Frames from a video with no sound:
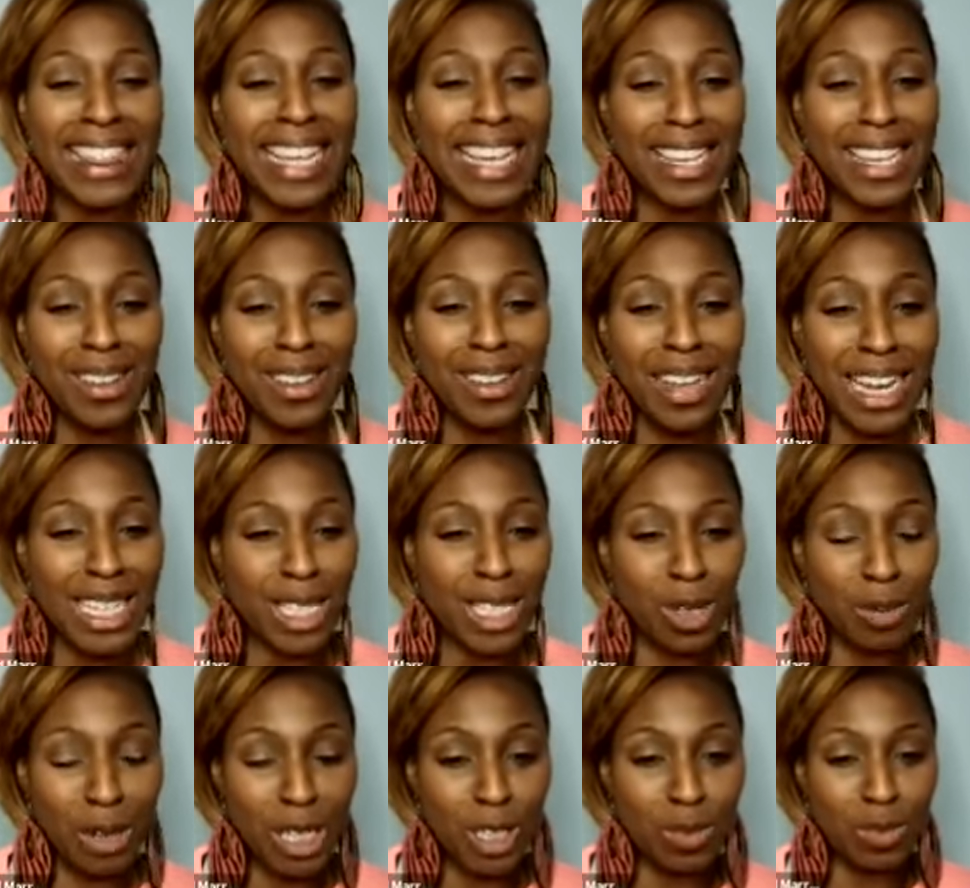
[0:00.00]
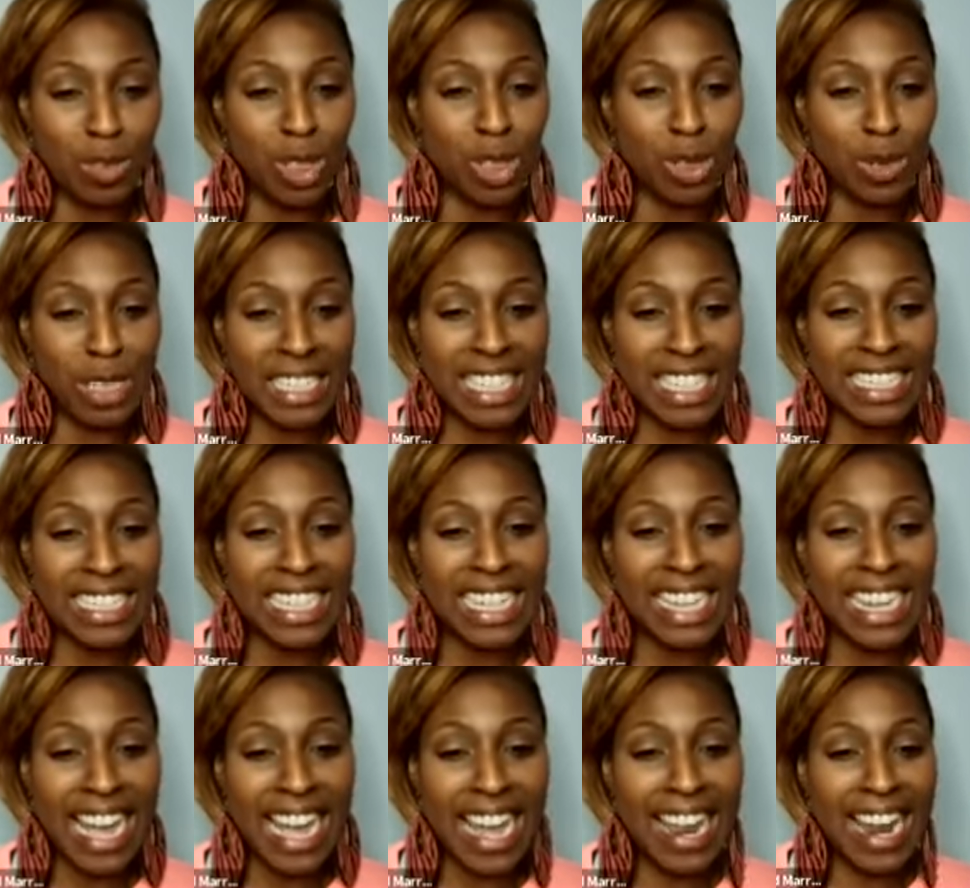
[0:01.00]
Thank you guys so much for joining us
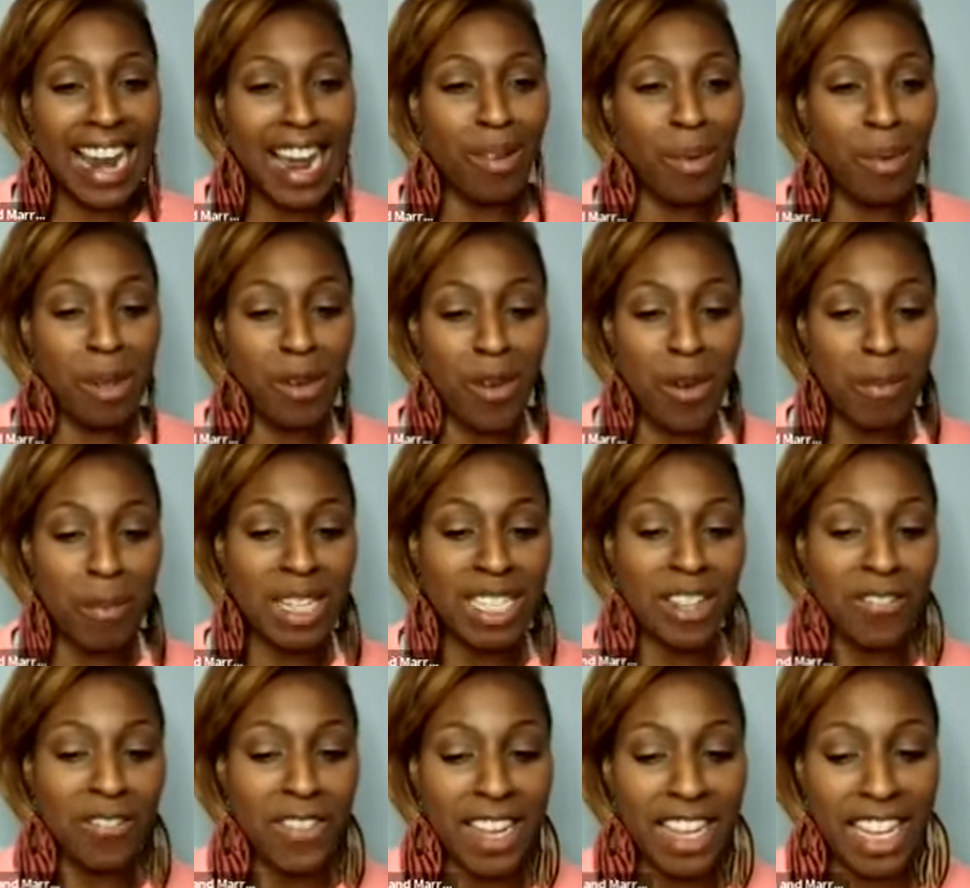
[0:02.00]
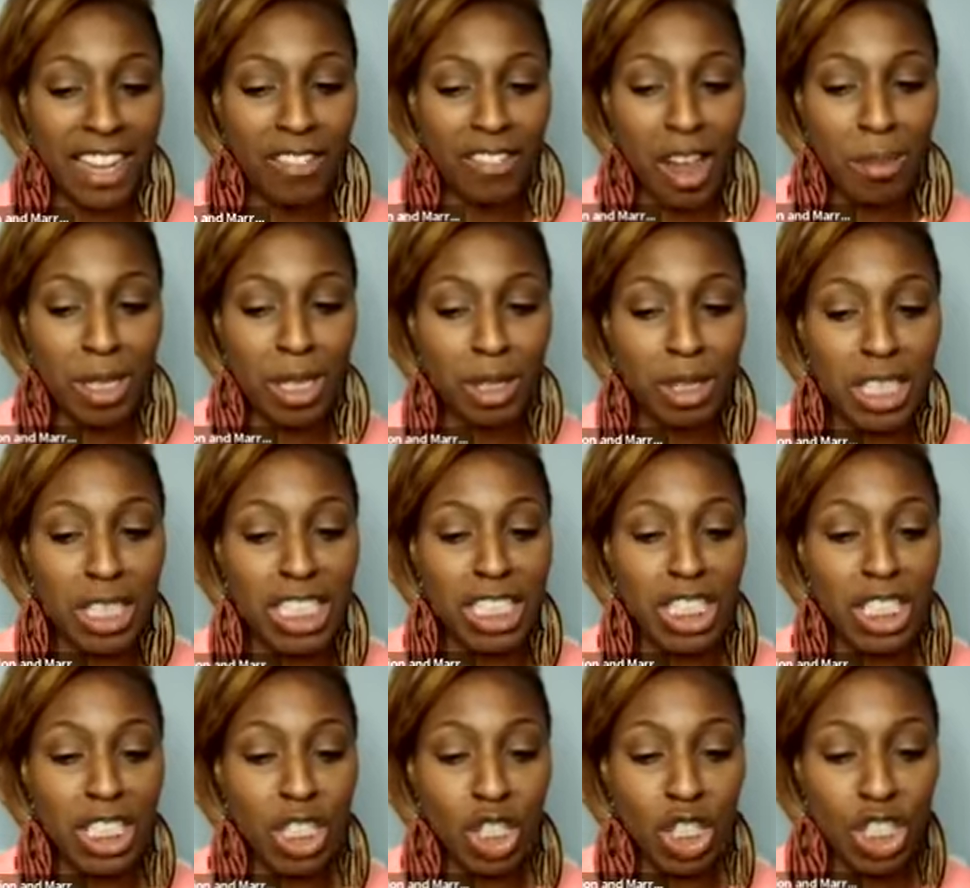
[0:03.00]
tonight. I would be remiss if I didn't give you opportunity
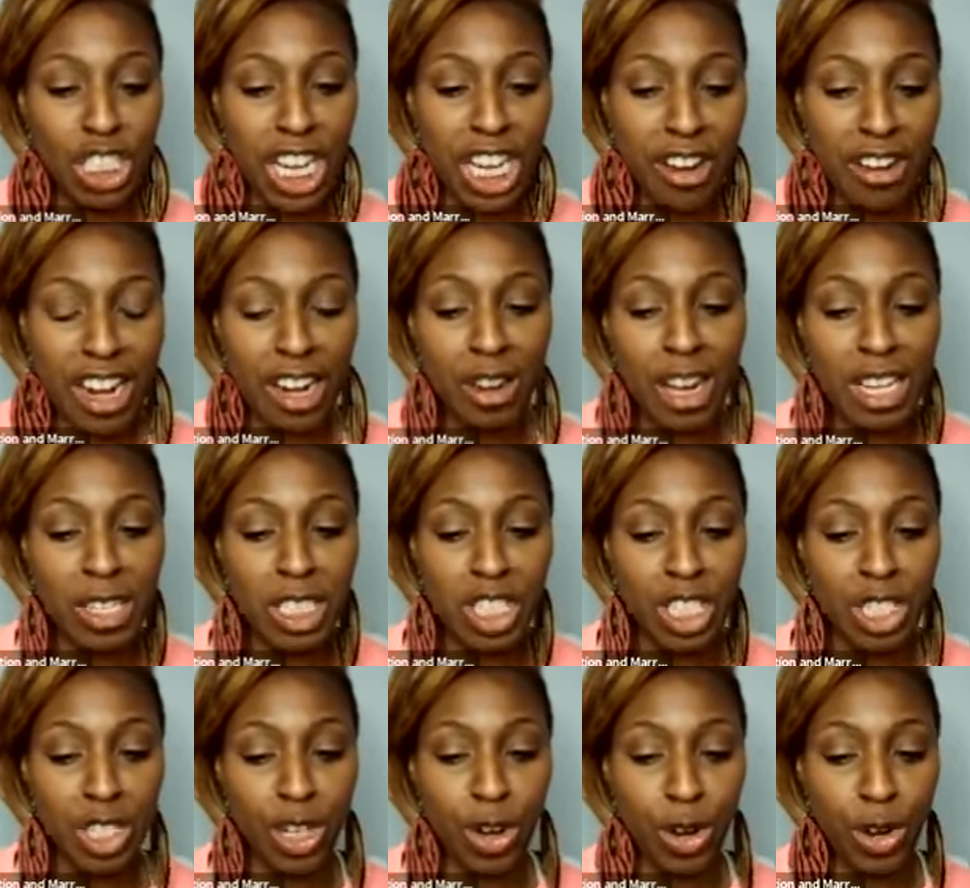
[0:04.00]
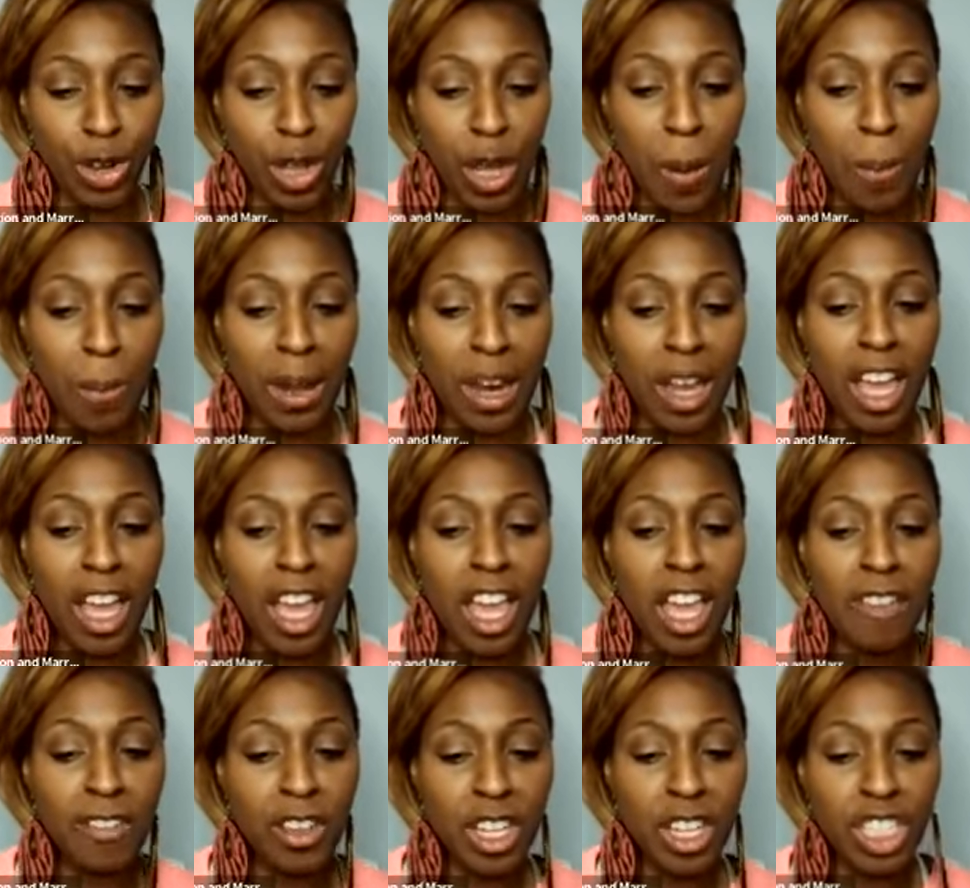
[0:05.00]
to share. And I know I shared it earlier, but
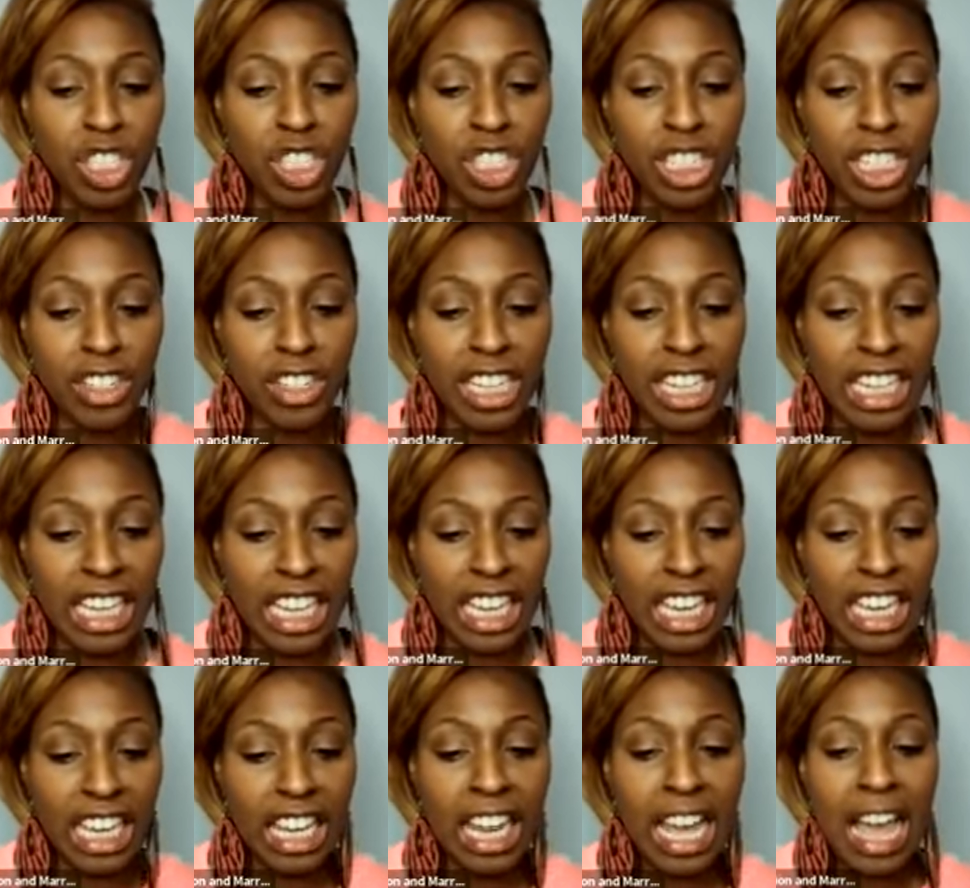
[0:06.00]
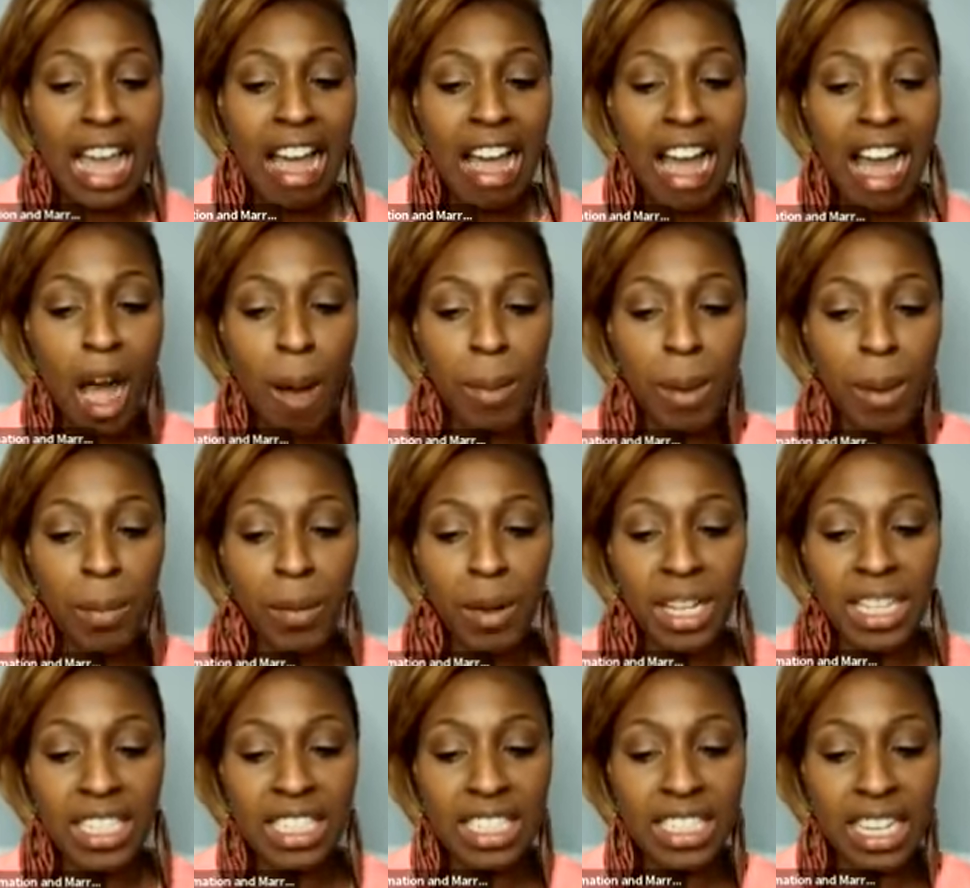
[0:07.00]
if you can share again how people
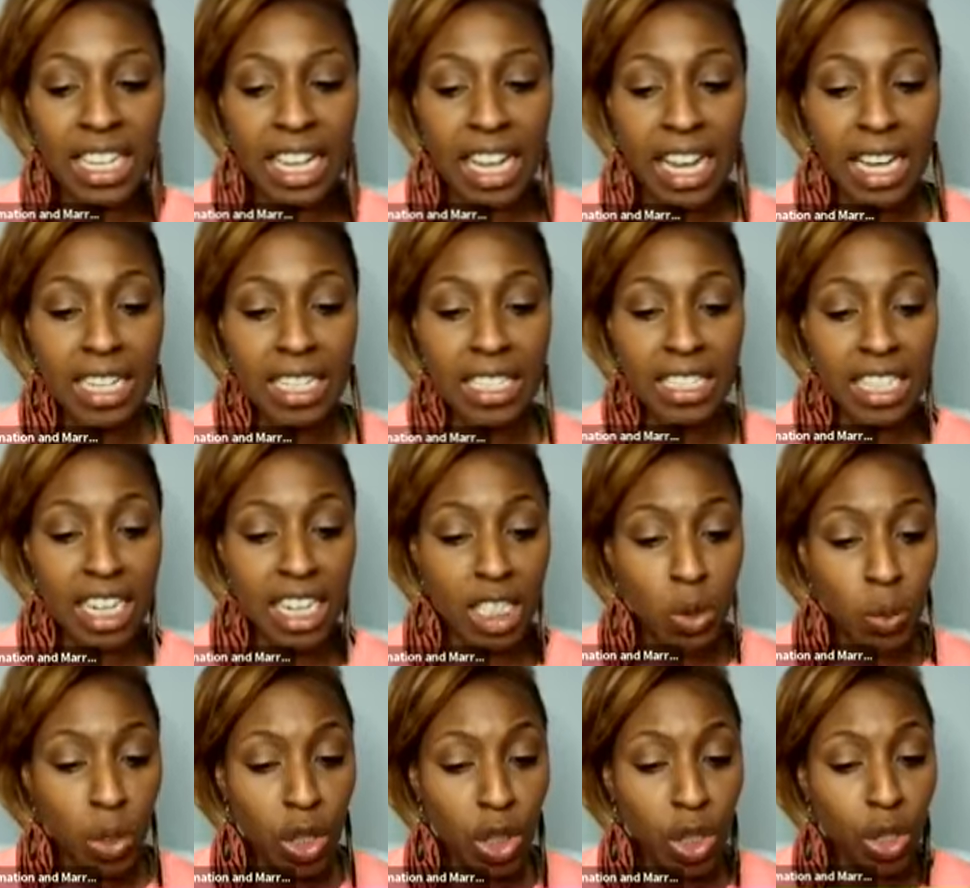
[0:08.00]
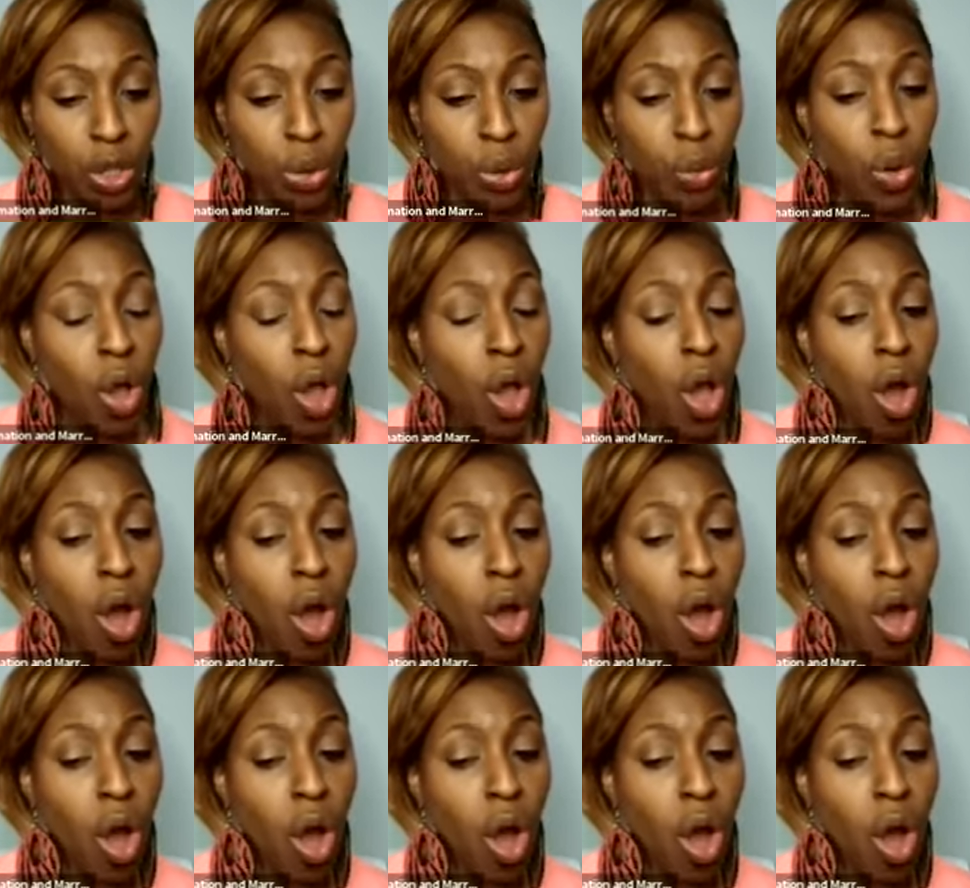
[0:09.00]
can stay in touch with you.